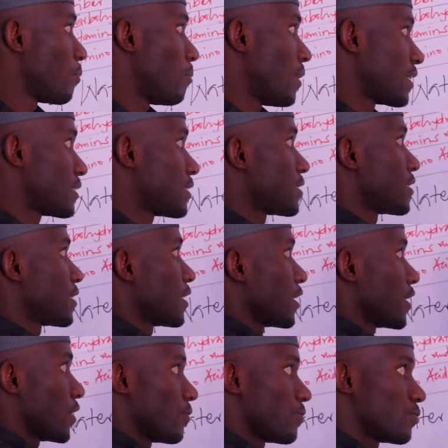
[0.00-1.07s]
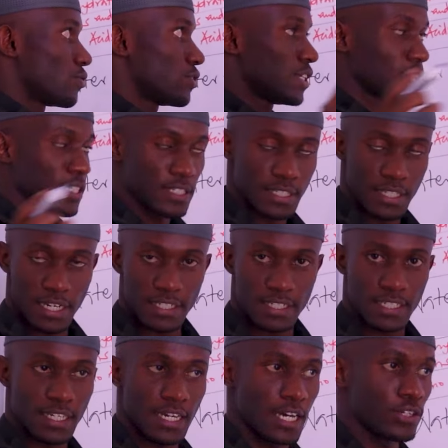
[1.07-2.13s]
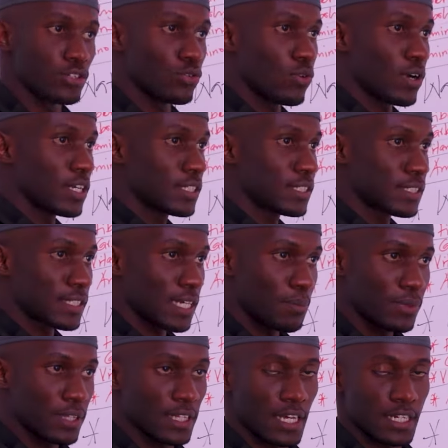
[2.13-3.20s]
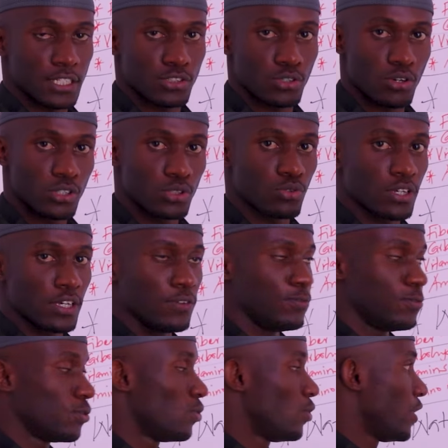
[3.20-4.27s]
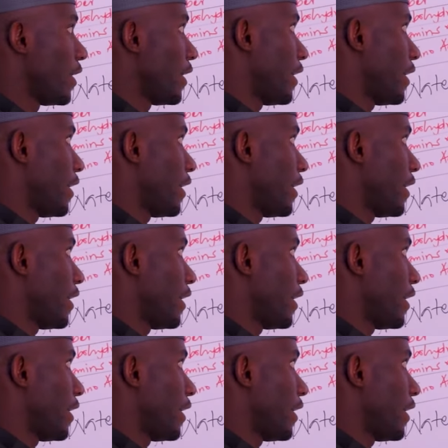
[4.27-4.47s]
But if you're just starting and you want something that is going to give you